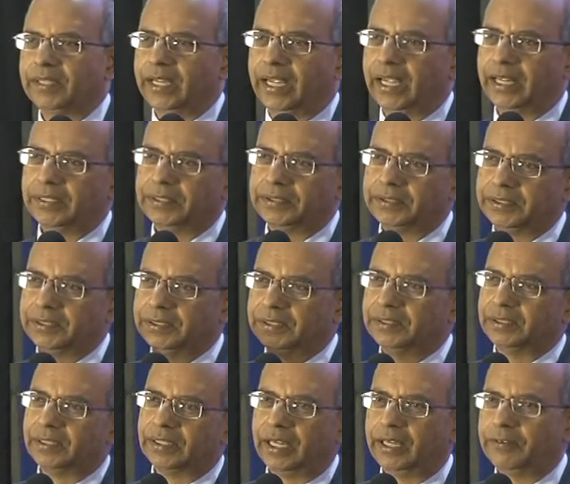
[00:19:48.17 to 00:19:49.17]

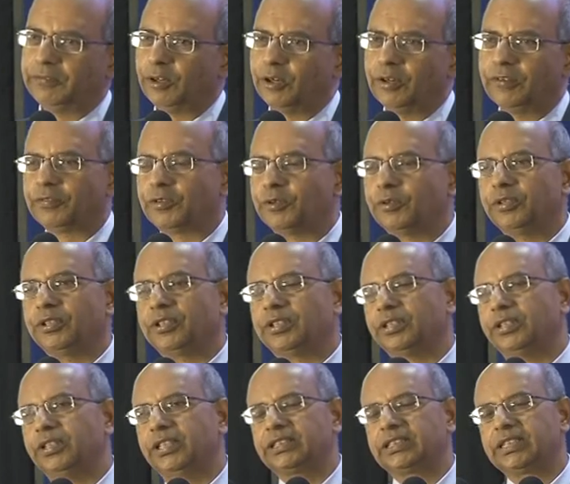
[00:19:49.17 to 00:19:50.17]
have a lot of
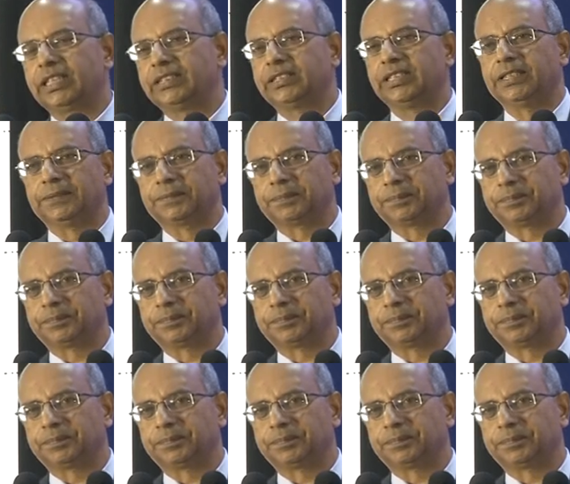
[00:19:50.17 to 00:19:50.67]
good discussion.